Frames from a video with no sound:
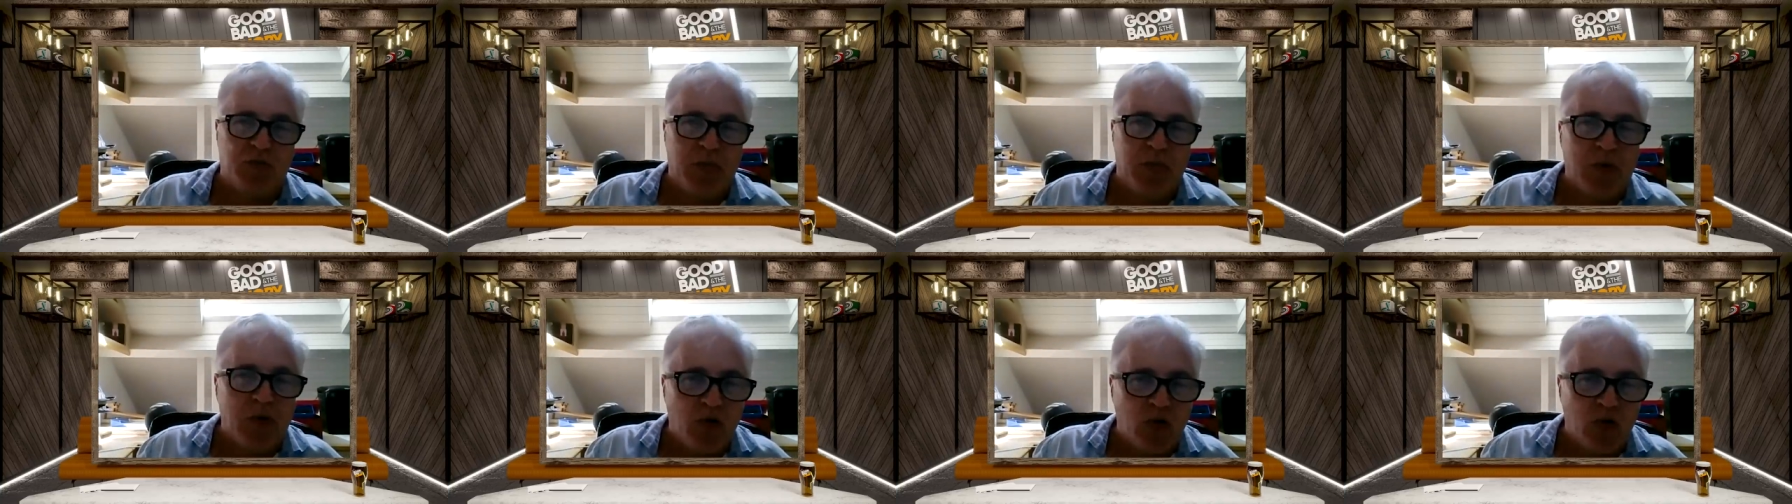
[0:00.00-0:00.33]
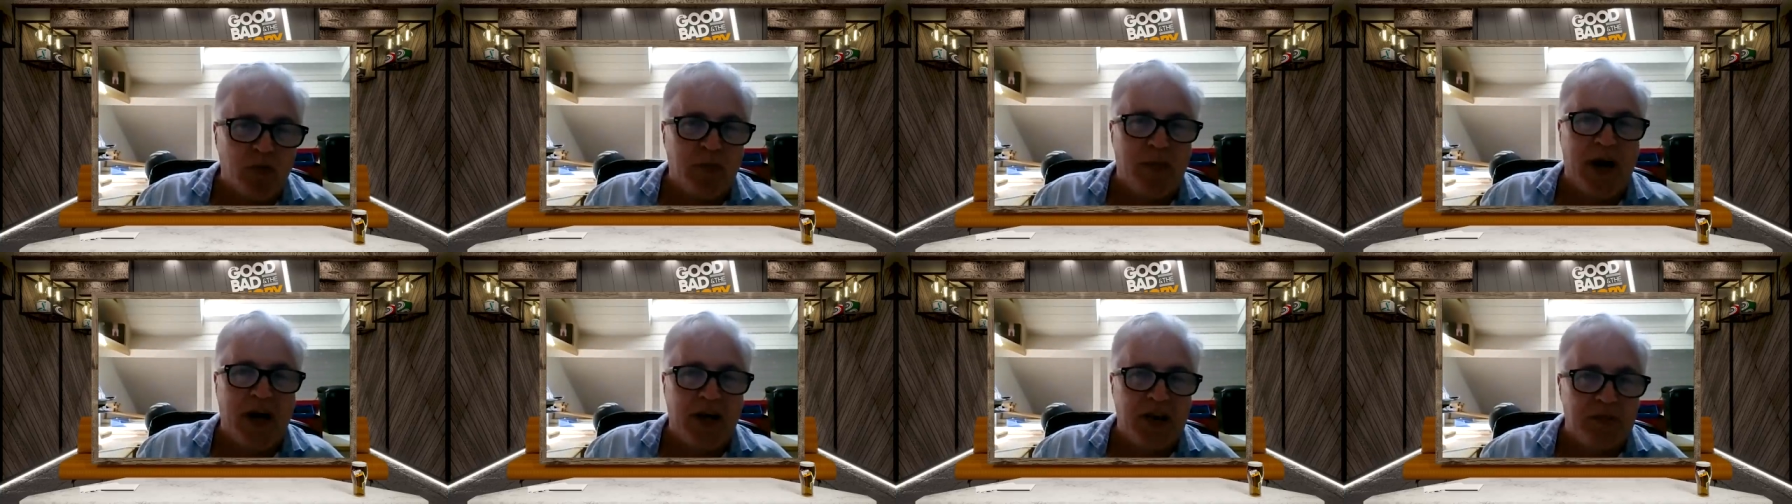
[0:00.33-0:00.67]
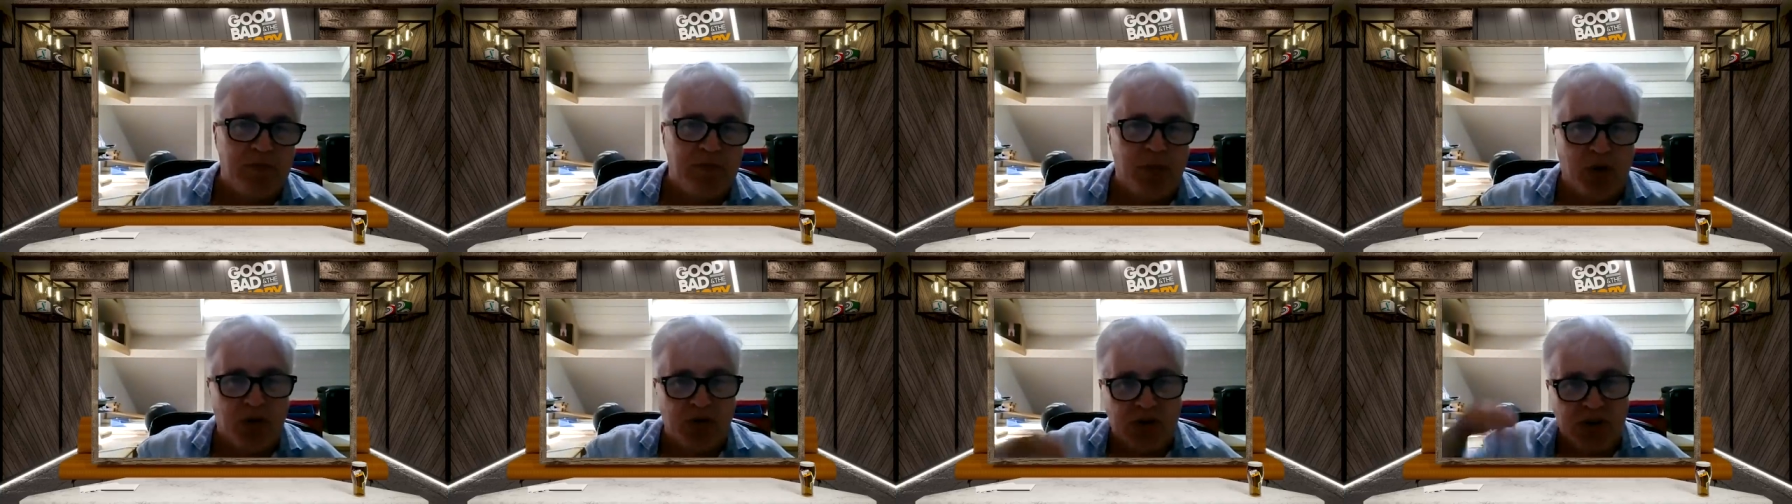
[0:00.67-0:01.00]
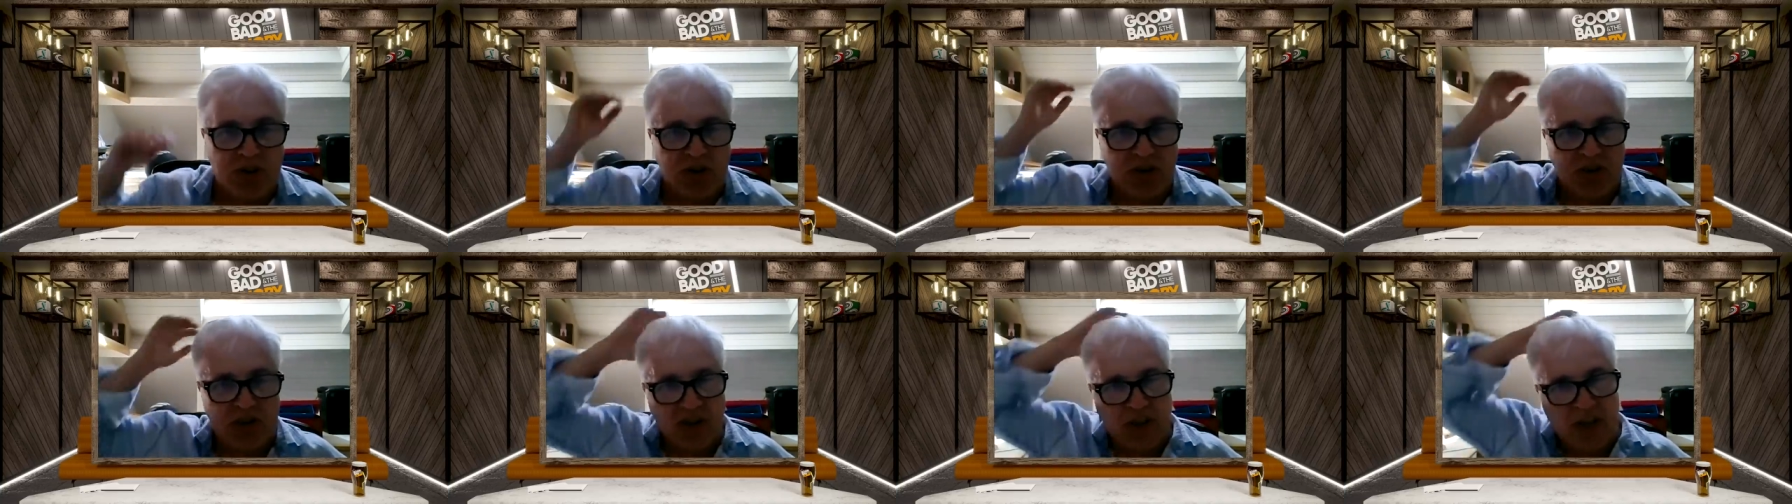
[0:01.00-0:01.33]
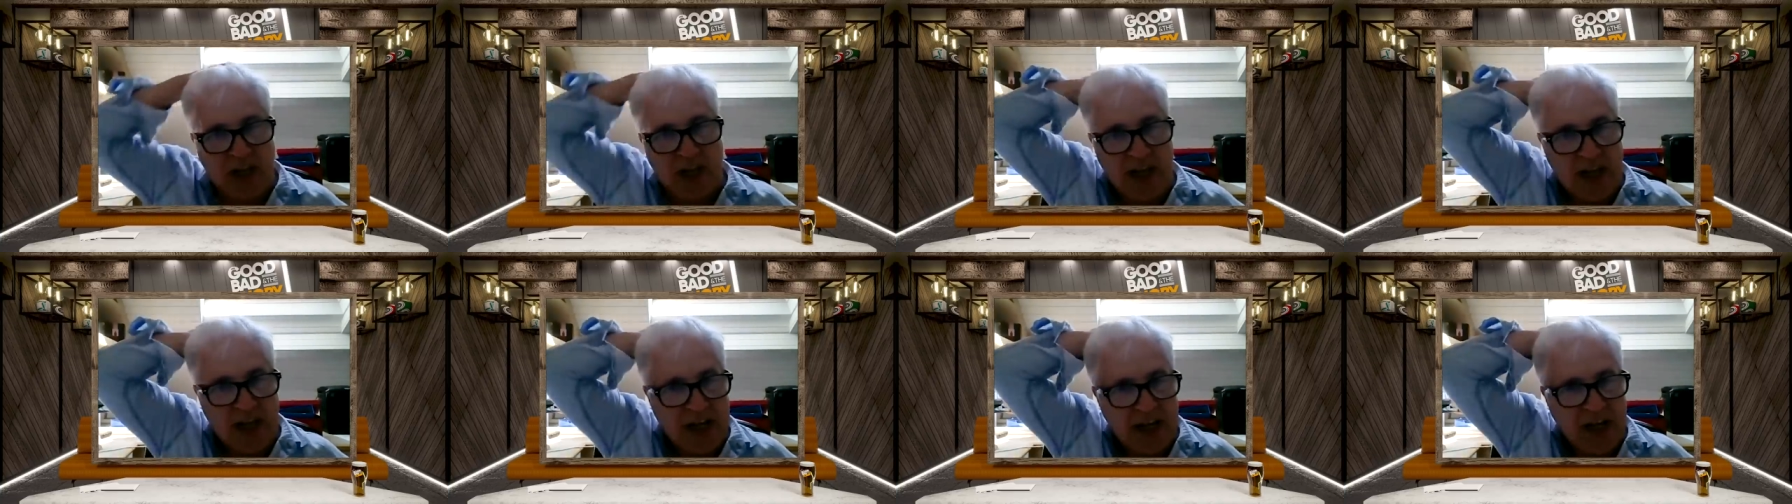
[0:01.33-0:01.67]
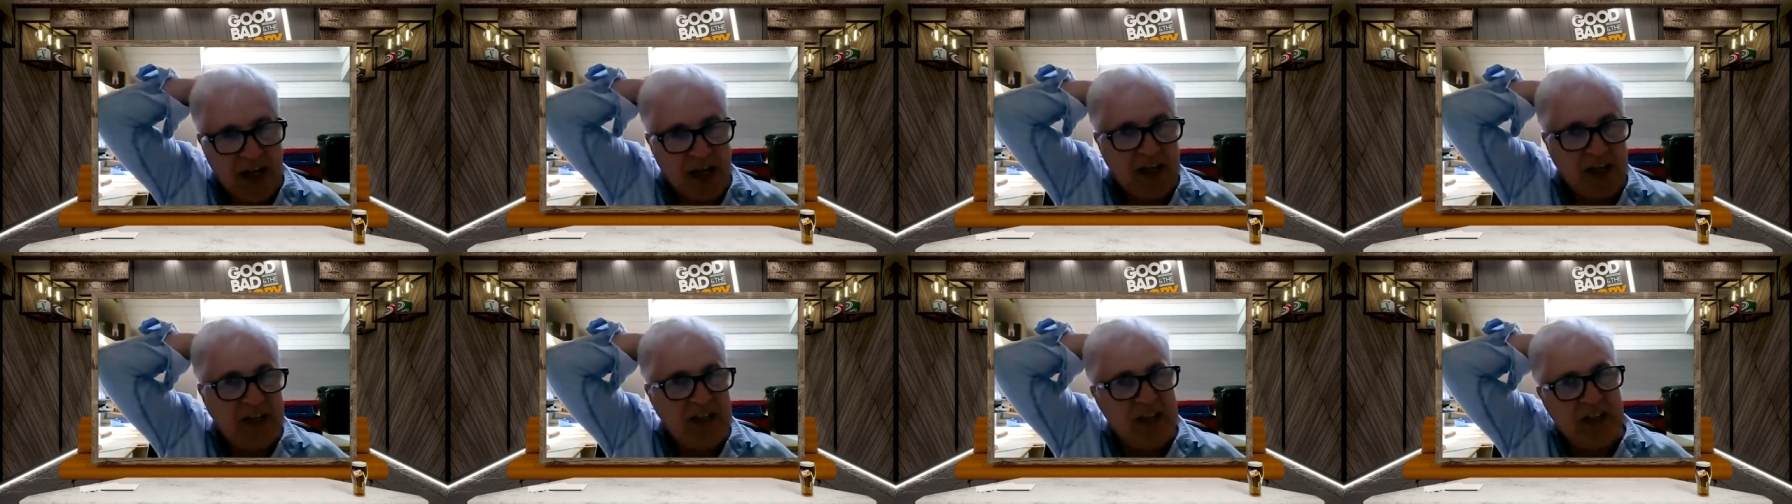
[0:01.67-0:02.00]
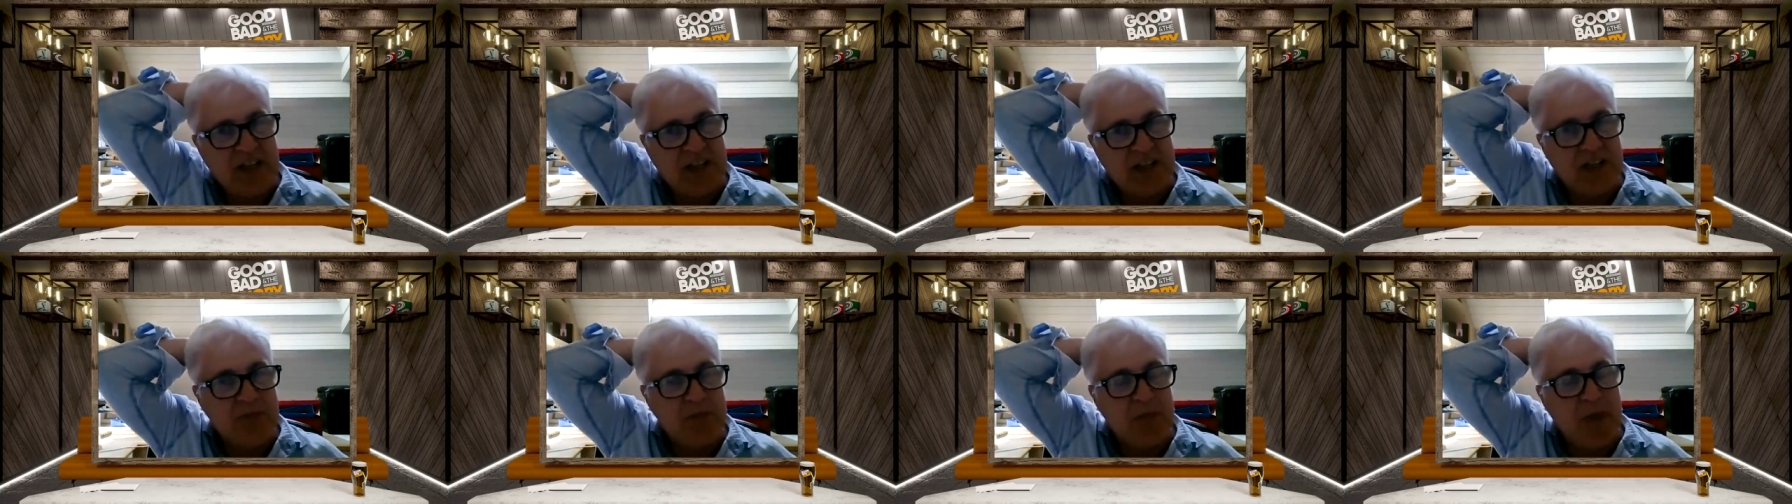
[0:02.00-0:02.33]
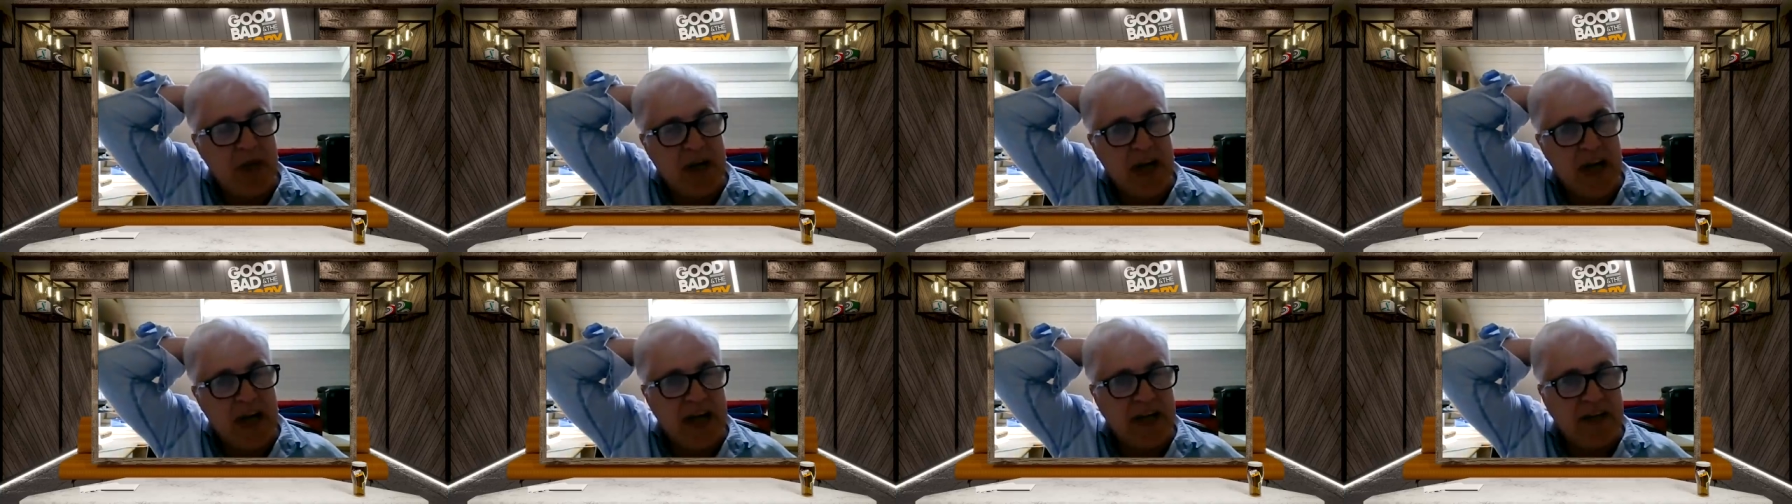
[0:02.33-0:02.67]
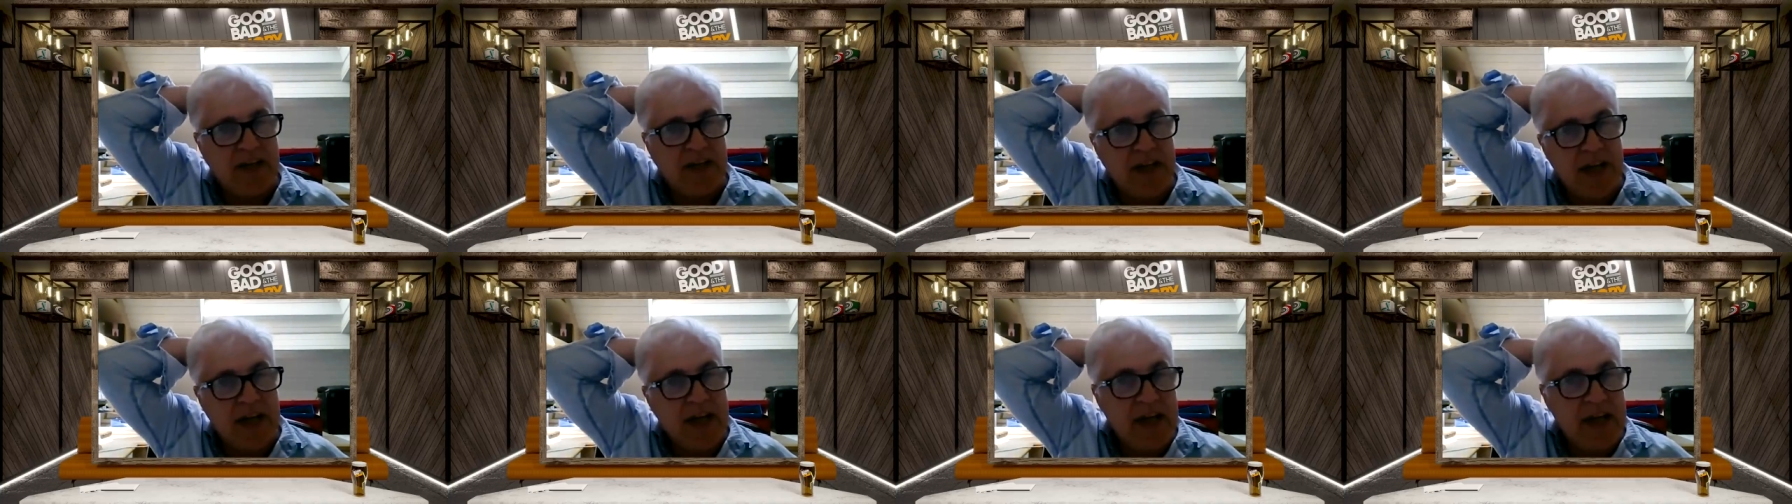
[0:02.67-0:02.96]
remind the bosses that I had ideas in my head.